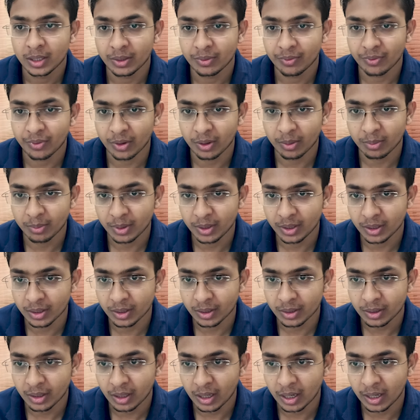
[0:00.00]
From
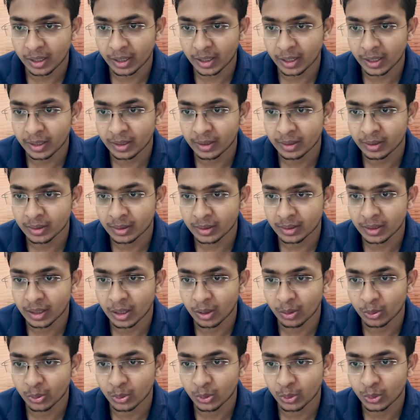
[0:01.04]
here I can
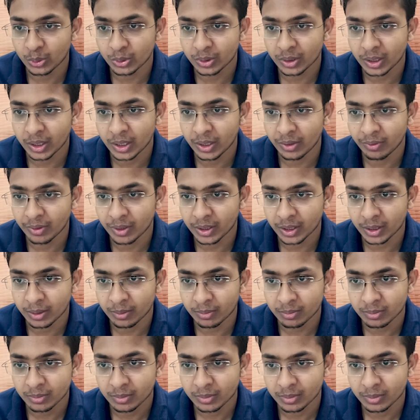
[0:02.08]
download the Divi theme.